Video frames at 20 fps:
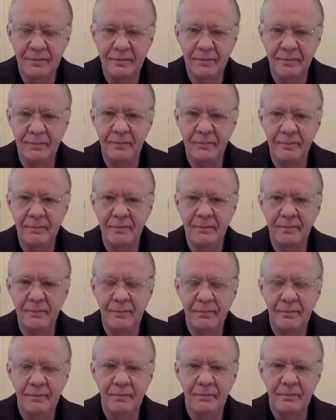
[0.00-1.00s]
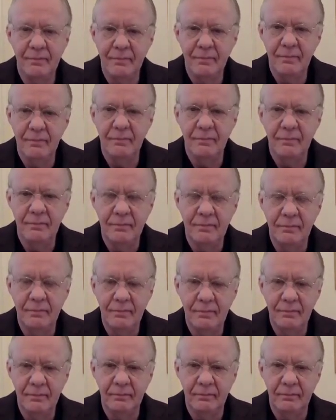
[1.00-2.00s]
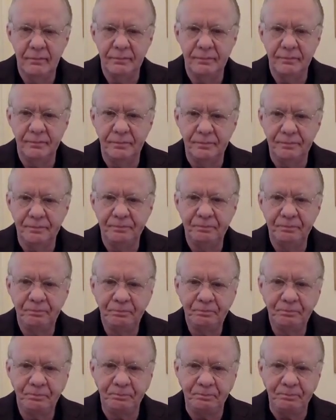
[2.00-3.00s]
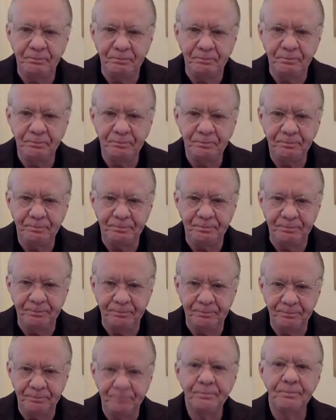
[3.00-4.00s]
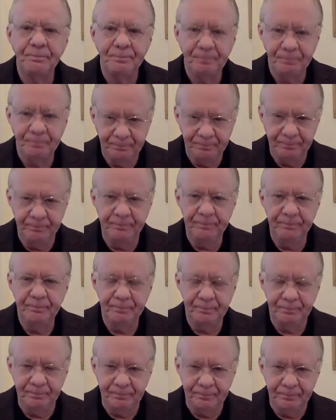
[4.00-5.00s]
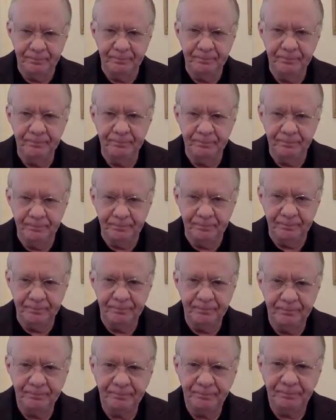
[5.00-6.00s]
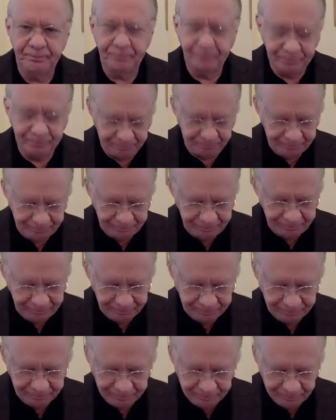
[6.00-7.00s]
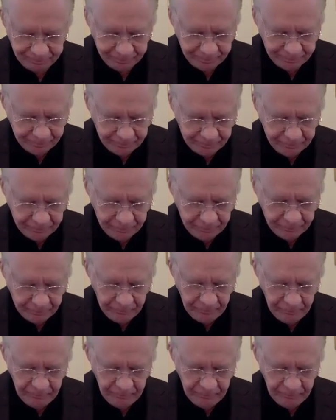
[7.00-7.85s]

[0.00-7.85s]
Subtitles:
[no speech]